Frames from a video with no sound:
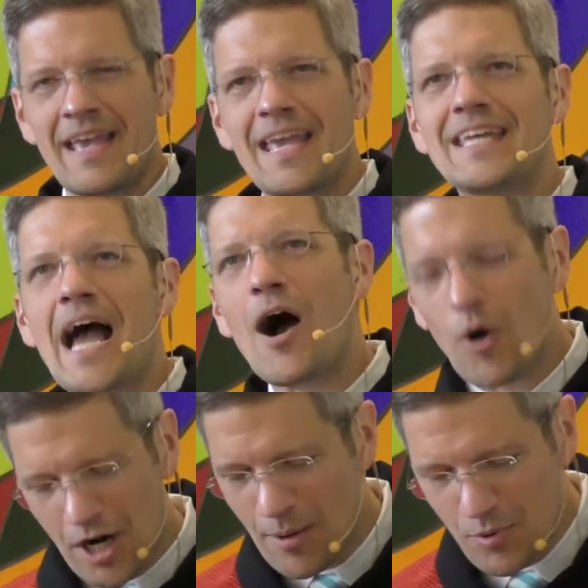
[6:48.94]
In
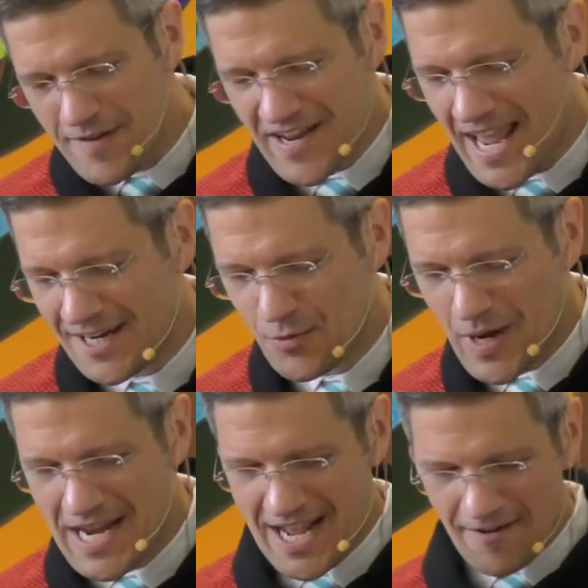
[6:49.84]
our abbreviated
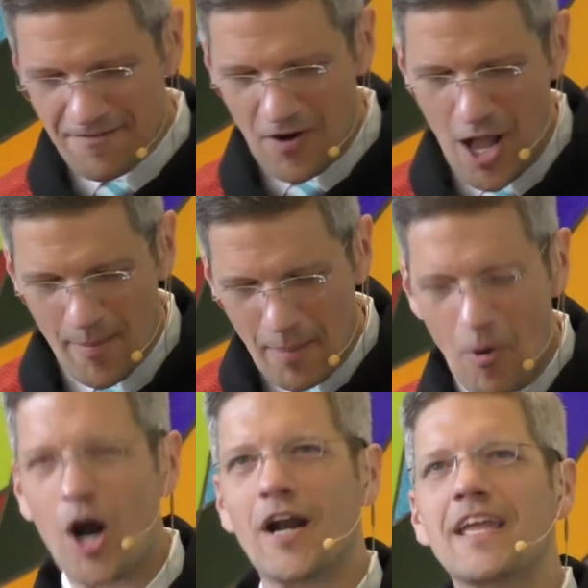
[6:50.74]
reading from
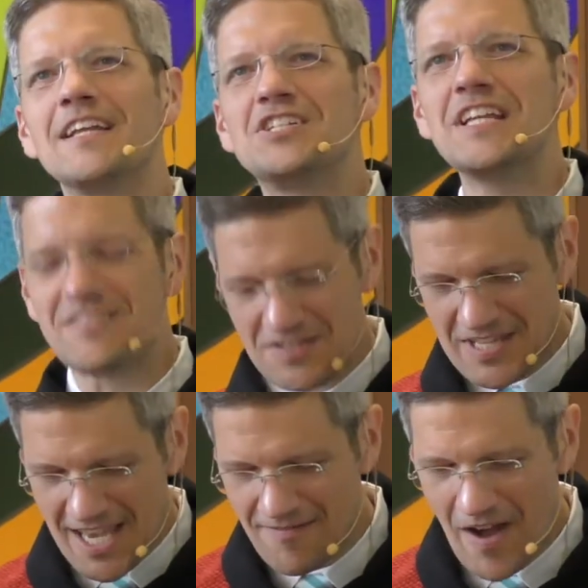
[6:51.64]
Mark, Jesus
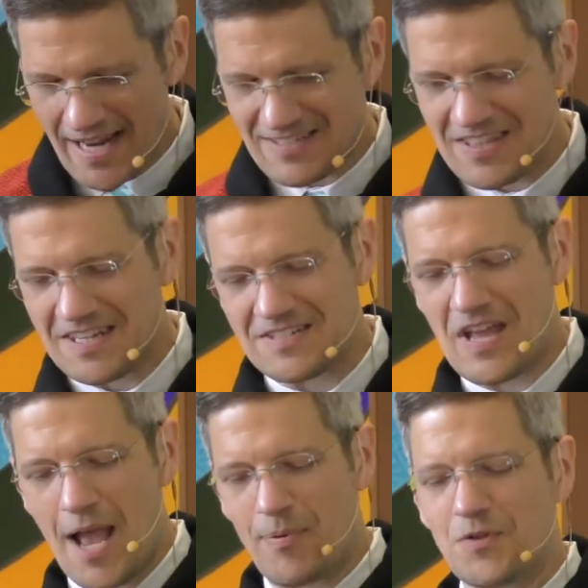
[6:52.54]
invites the
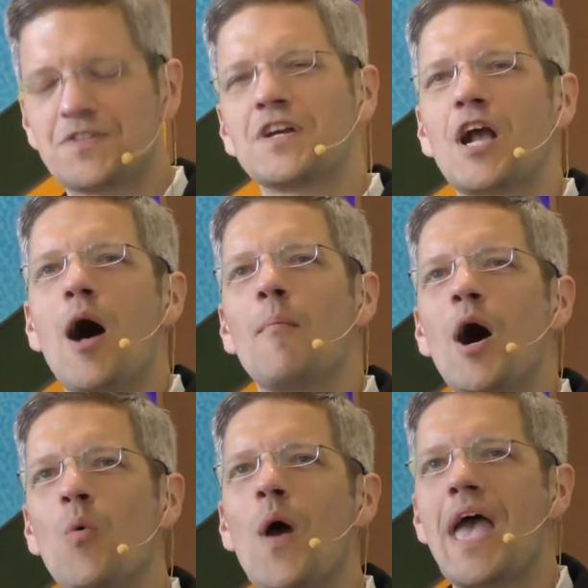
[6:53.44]
disciples to come
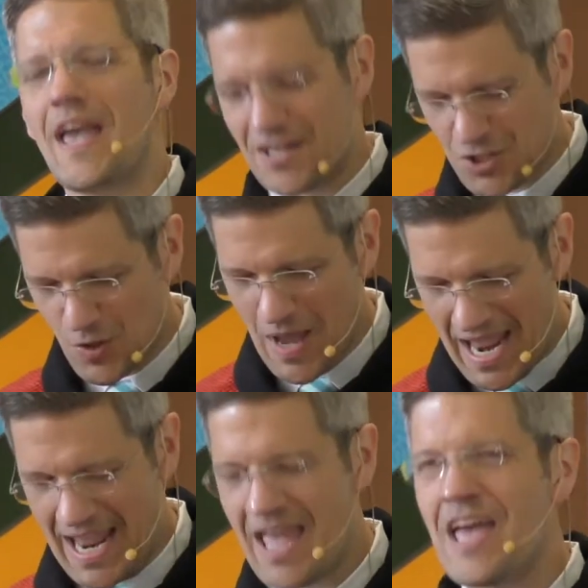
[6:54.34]
away to
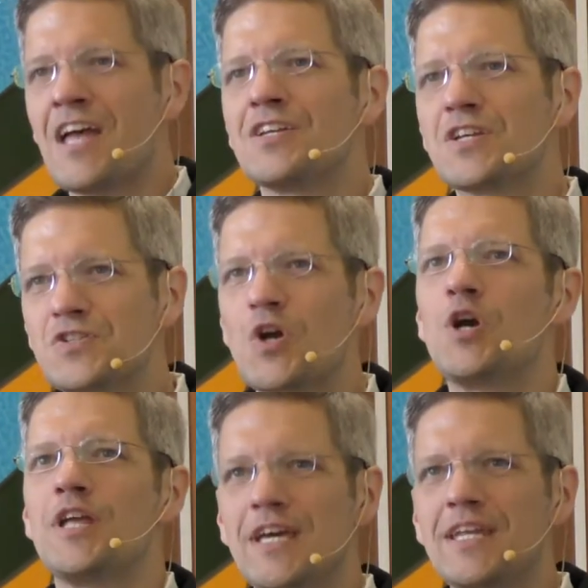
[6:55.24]
a
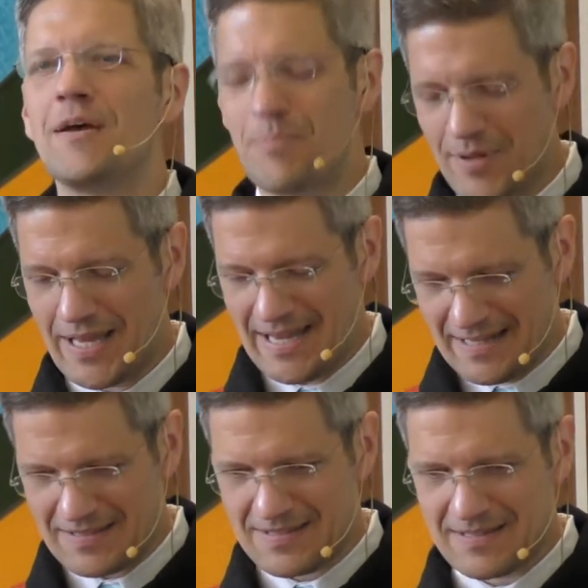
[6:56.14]
deserted
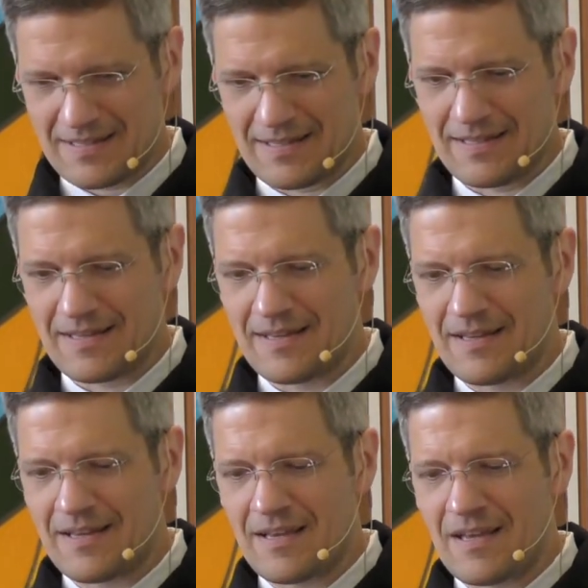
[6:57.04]
place.
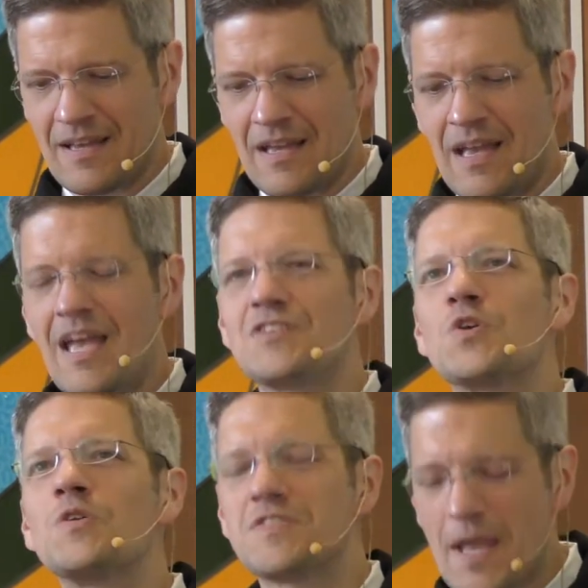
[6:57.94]
As
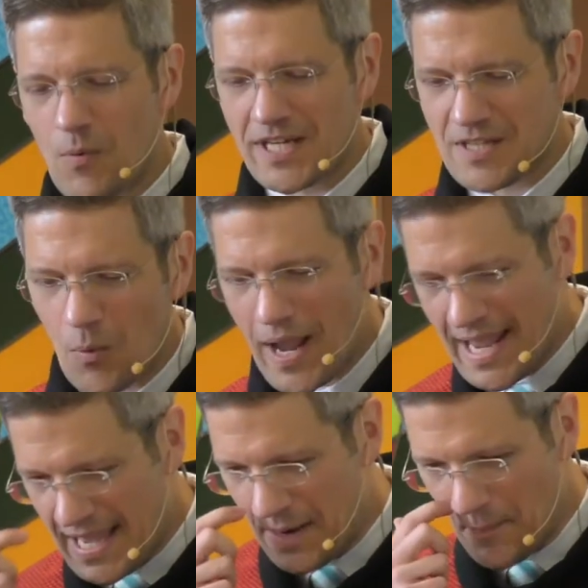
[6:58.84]
soon as they went
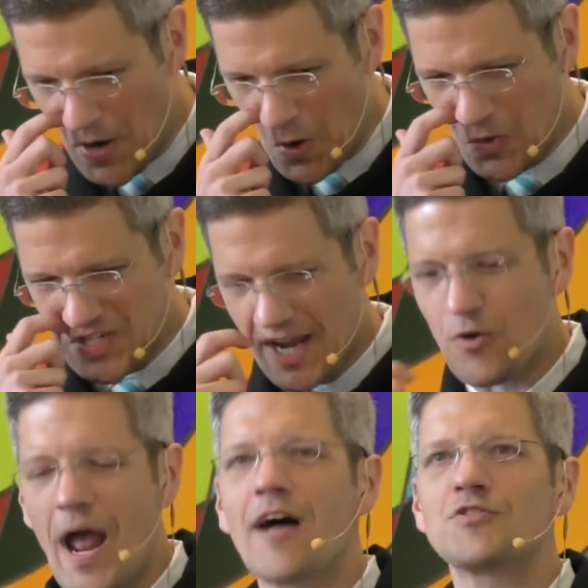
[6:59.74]
away in a boat, a
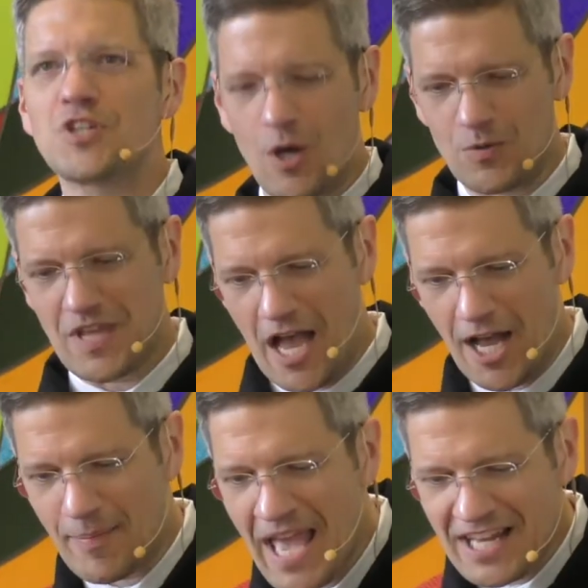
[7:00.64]
crowd shows
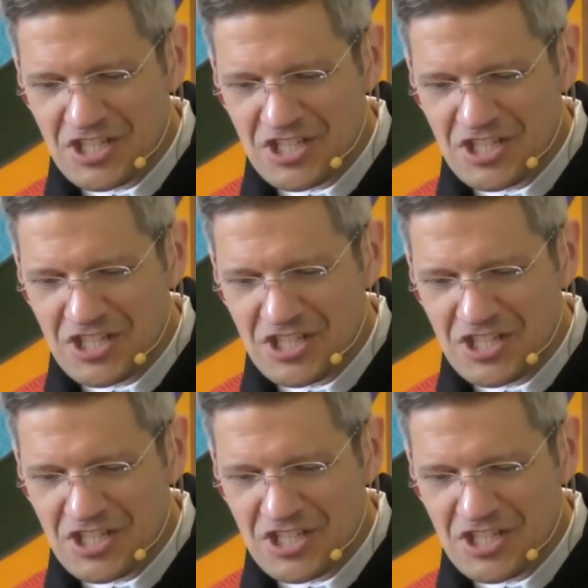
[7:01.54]
up,